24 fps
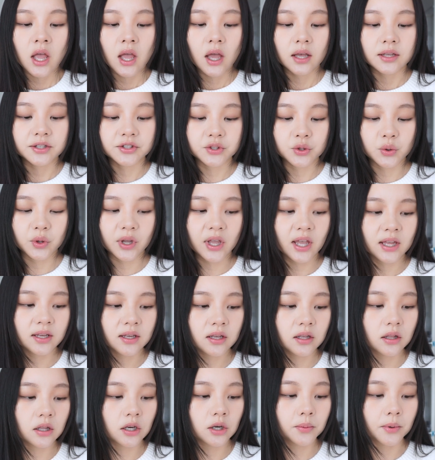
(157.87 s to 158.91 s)
So it can
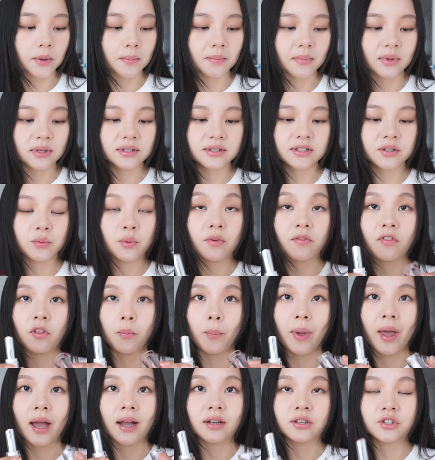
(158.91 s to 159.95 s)
get a little bit messy with the
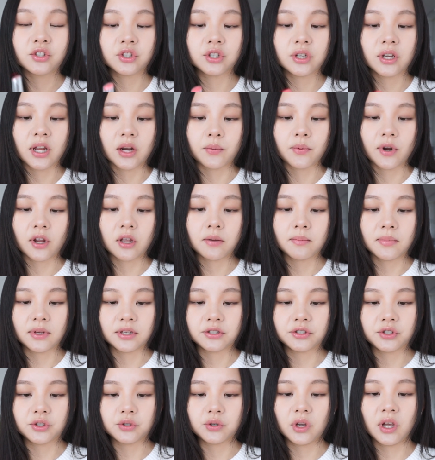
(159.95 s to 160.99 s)
packaging. I
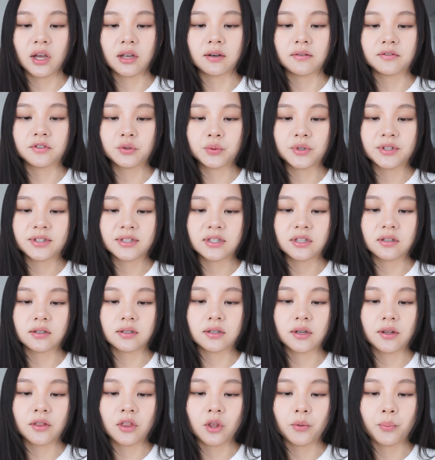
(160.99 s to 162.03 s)
recommend you kind of twist
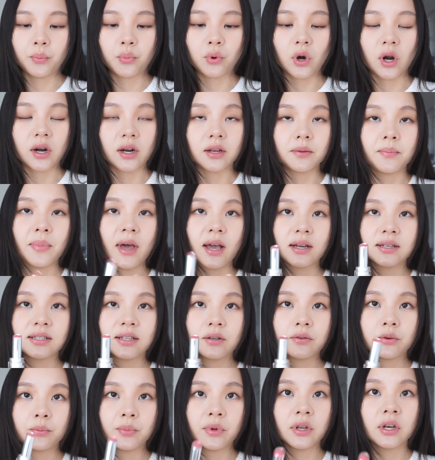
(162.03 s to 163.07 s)
the product back
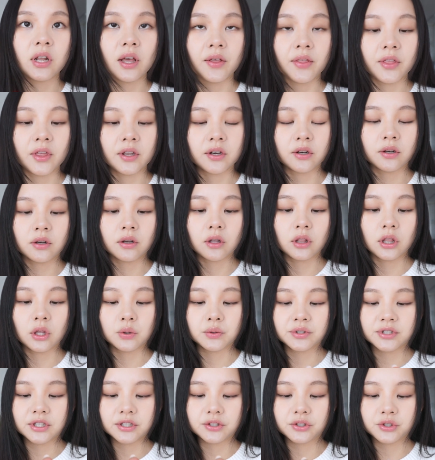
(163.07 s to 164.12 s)
down a bit and then close
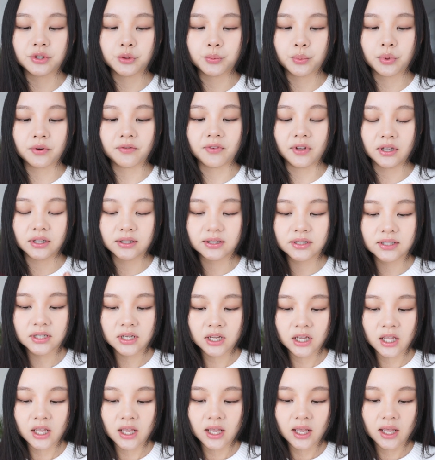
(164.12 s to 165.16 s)
it to prevent
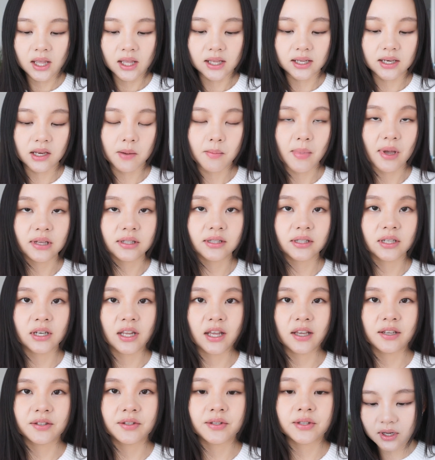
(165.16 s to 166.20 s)
any
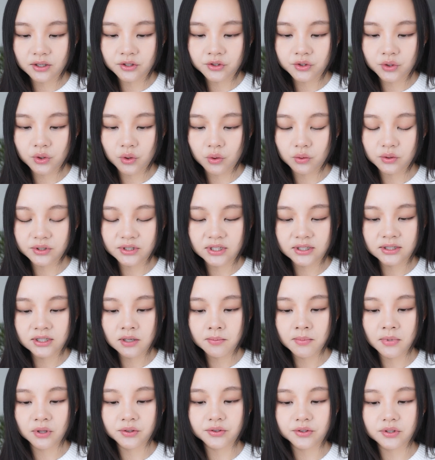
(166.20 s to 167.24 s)
messiness. So since it
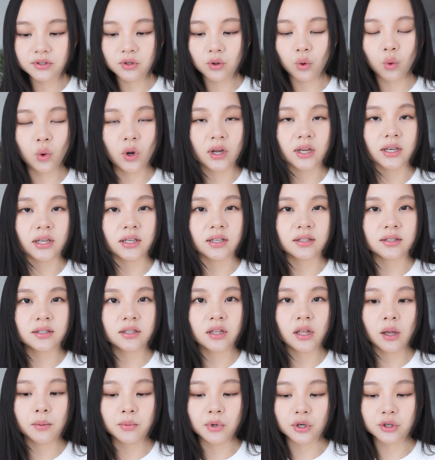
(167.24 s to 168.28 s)
melts quite
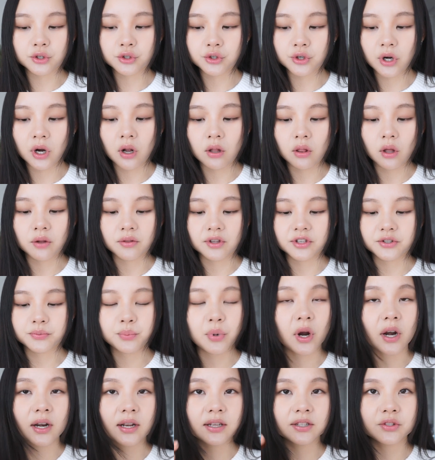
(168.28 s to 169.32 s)
easily, I'm not sure how long this
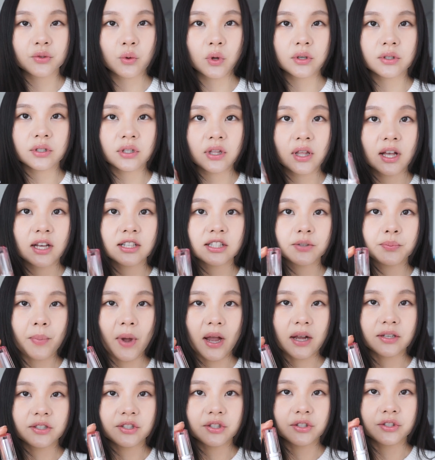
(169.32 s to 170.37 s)
product is going to last.
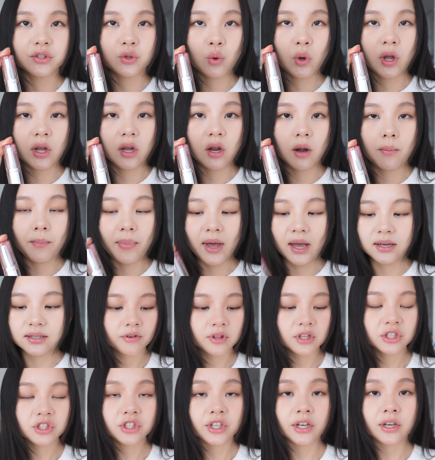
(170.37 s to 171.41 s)
Packaging is quite compact. For
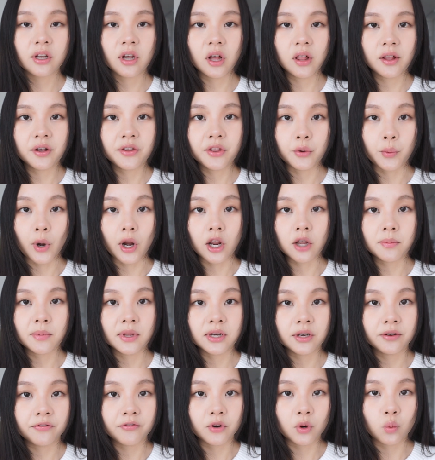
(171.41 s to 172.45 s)
the shade color, they
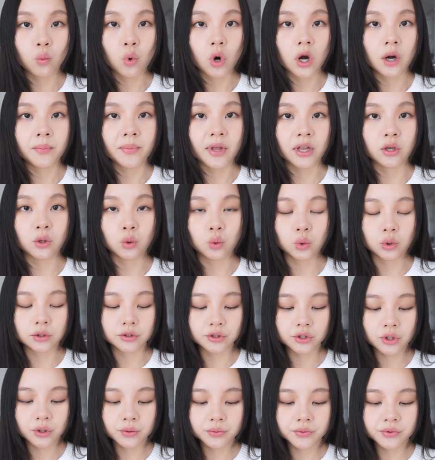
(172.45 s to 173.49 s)
recommend it for warm and cool
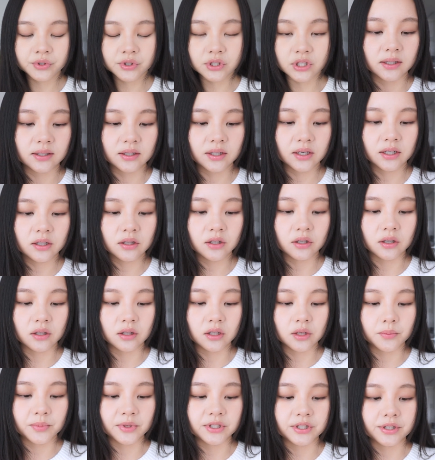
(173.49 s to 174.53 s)
tones. It's gonna look a
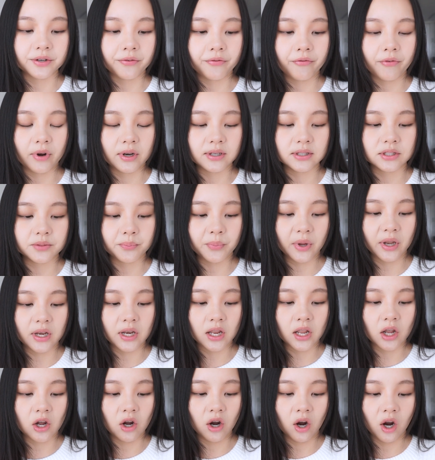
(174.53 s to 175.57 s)
little bit different
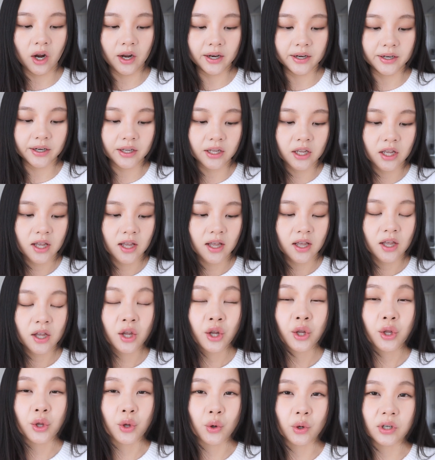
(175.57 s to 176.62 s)
depending on
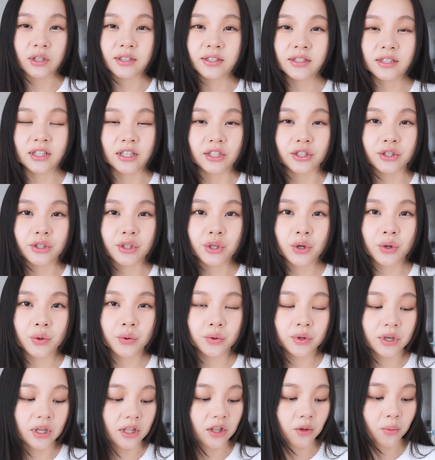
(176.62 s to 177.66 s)
your skin
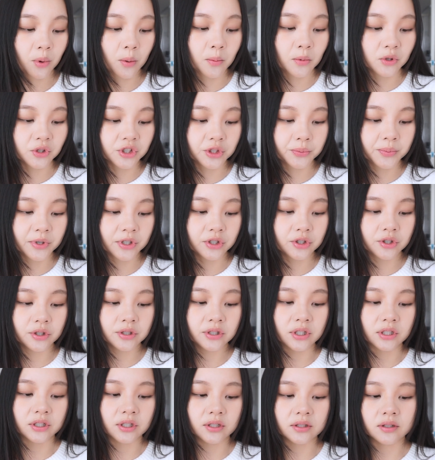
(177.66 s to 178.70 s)
tone. In the promotional pictures,
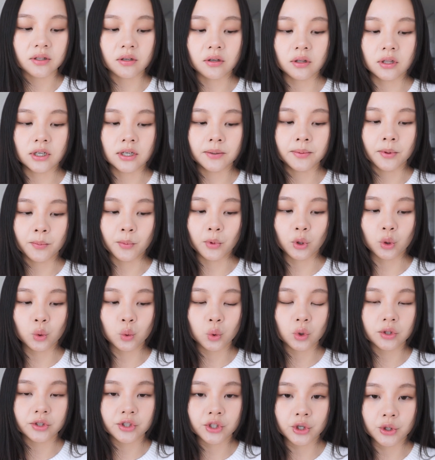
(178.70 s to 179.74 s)
it does look a little bit more
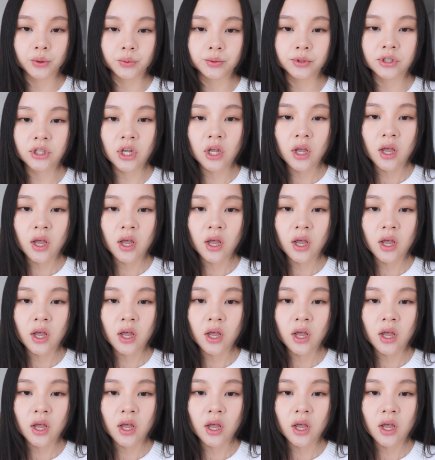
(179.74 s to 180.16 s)
cool toned.